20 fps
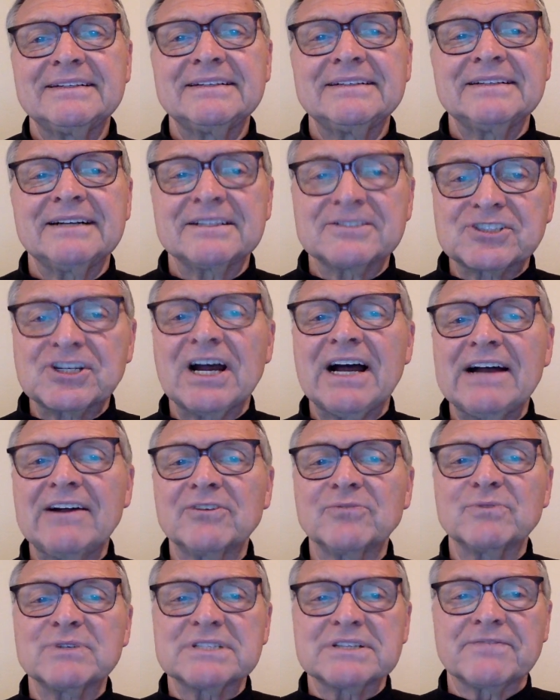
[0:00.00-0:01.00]
A child
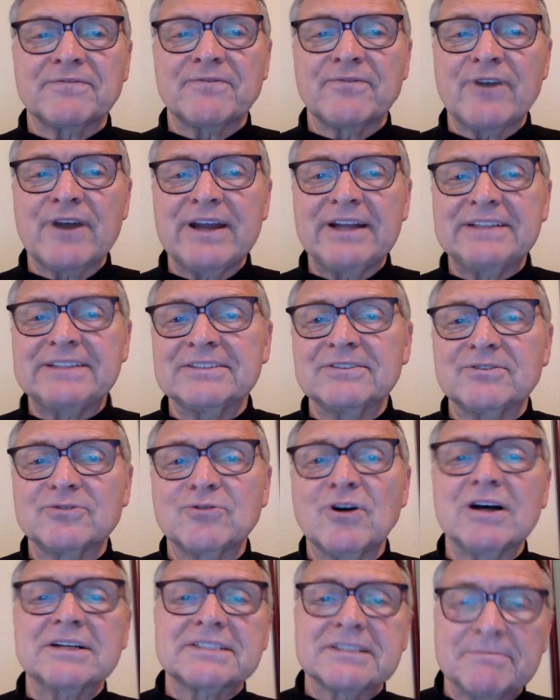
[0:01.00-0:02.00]
was afraid to
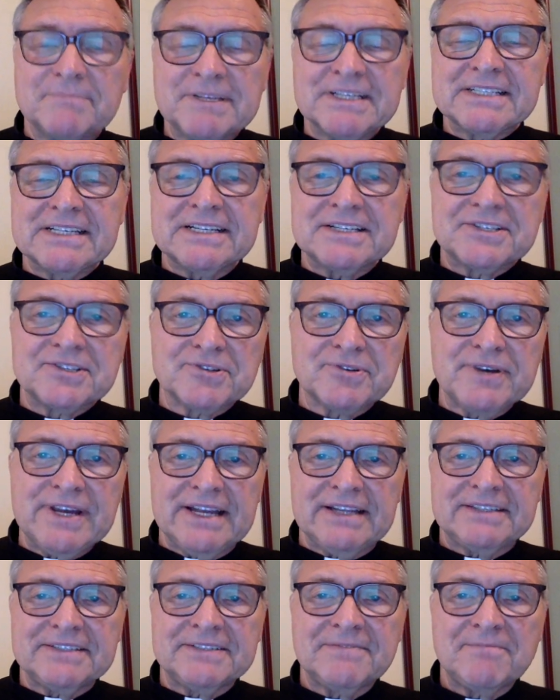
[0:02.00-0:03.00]
cross a busy
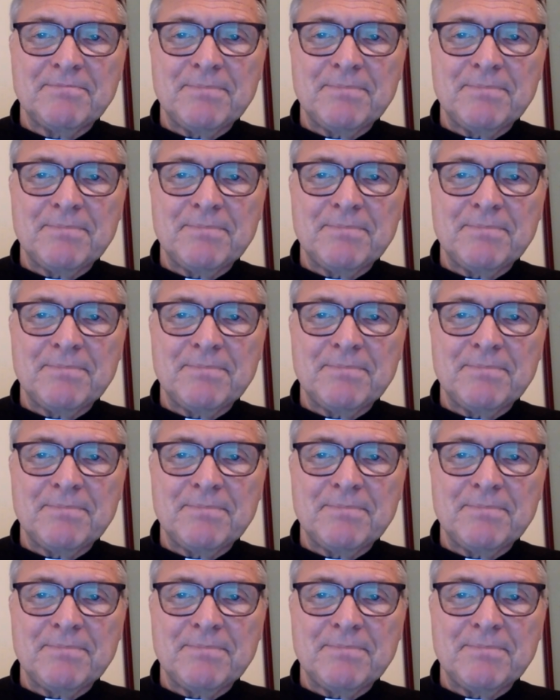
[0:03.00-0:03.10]
street,